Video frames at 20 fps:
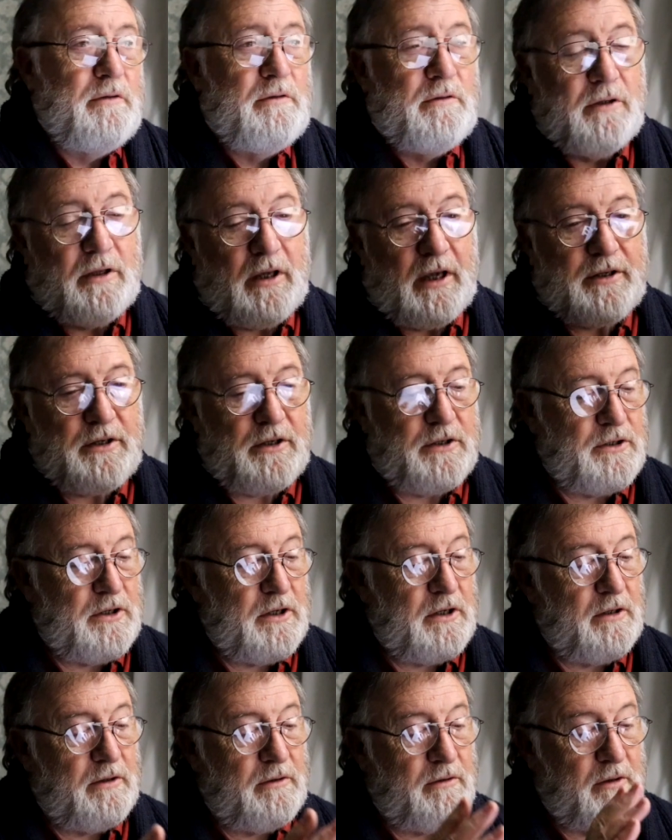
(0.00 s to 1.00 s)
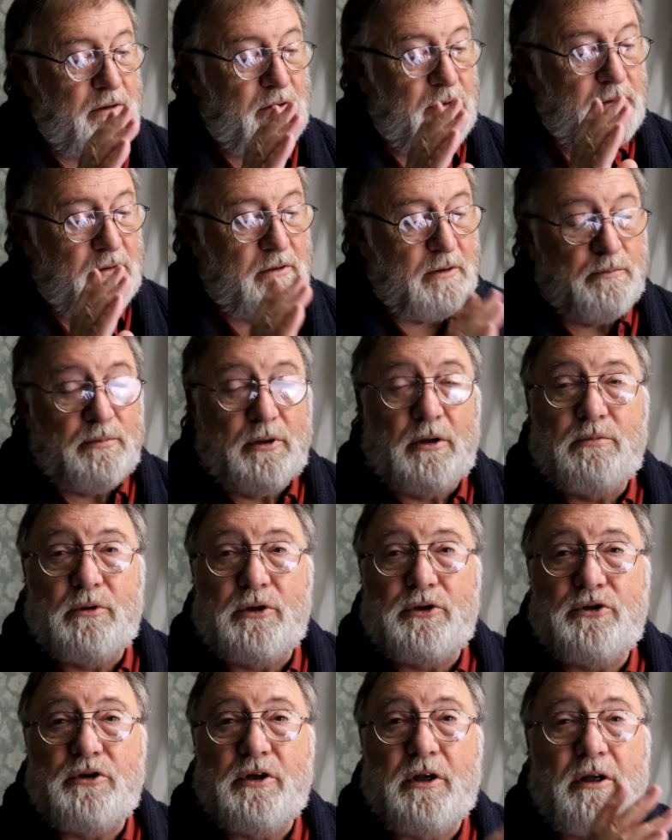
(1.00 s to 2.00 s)
the editing, the
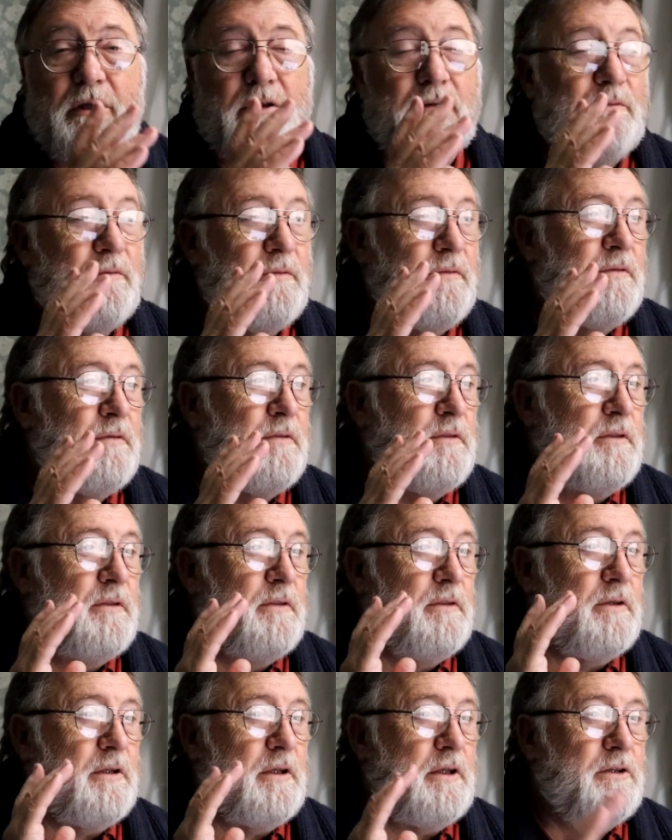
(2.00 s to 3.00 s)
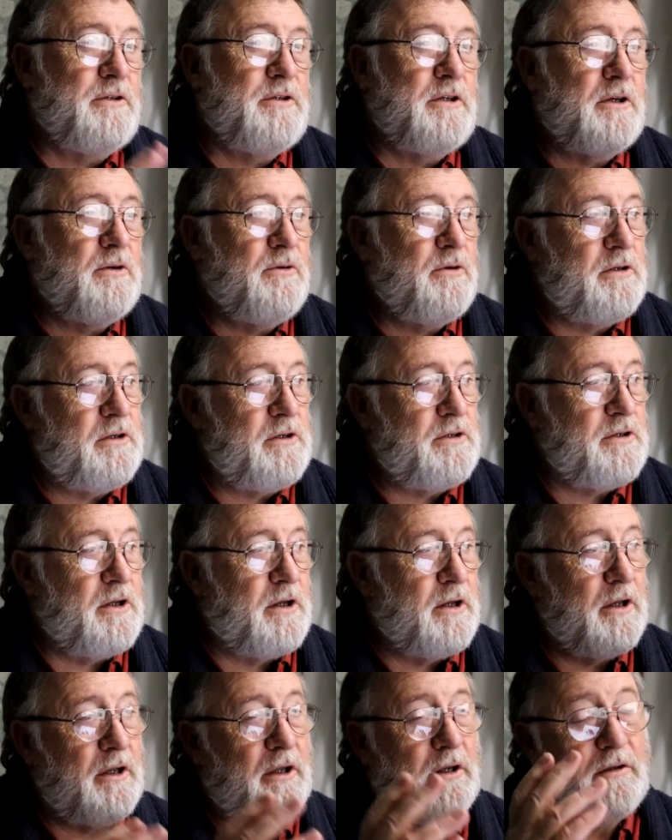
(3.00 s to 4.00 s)
publishing, the interior
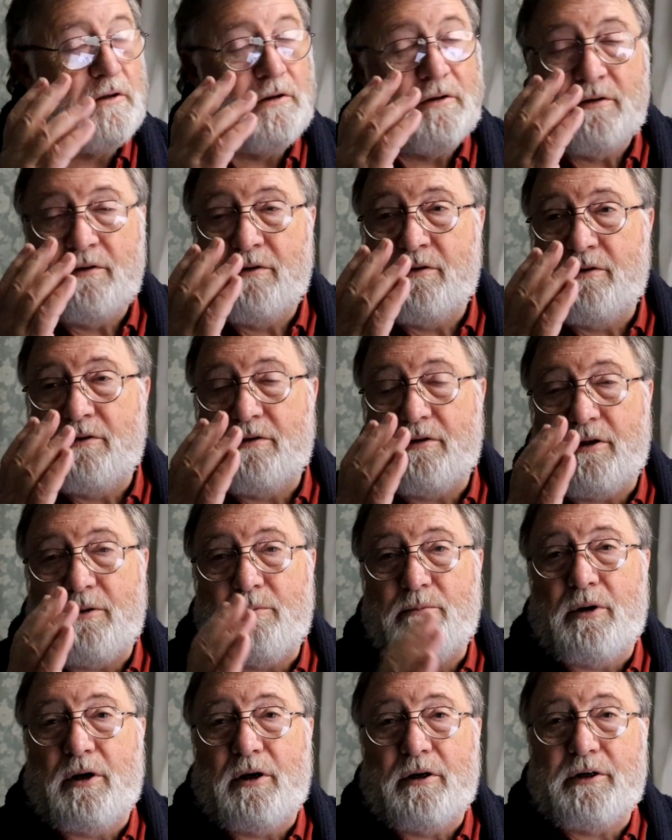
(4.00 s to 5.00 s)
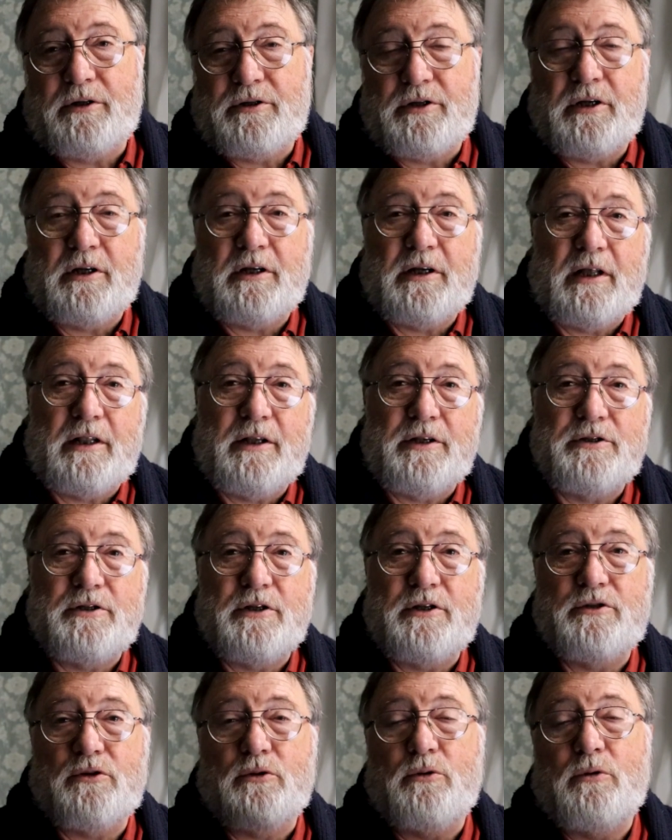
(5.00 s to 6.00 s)
design, the marketing
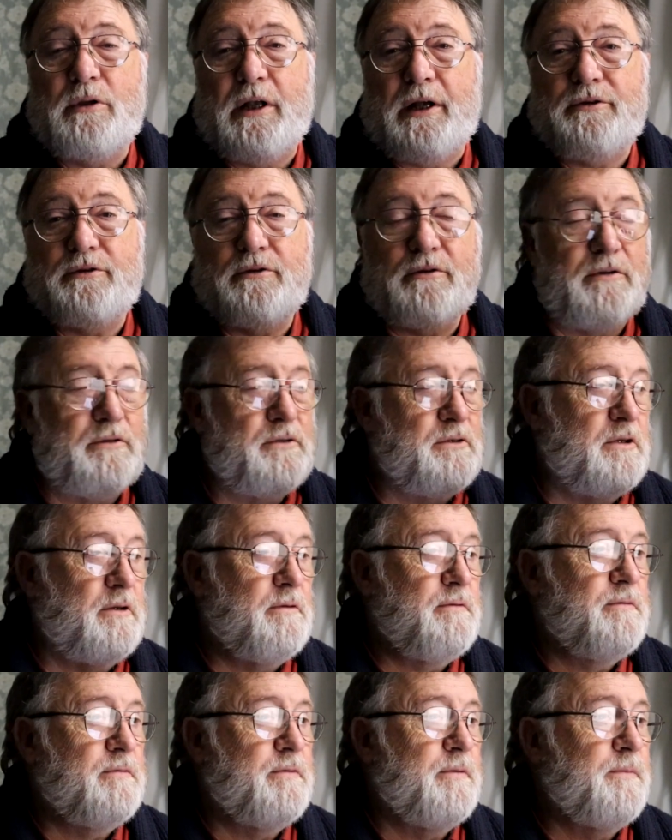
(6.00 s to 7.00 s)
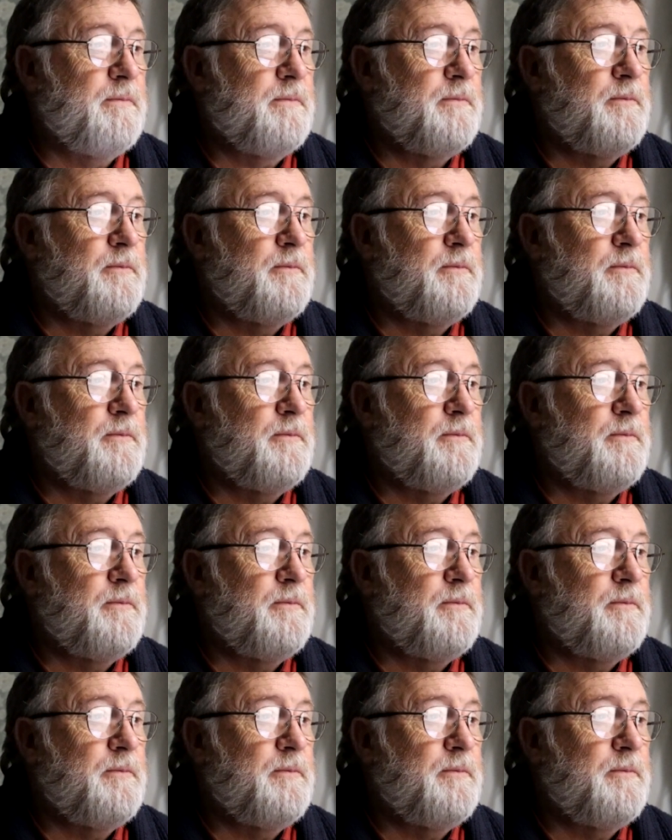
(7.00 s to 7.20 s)
analysis, all that sort of stuff.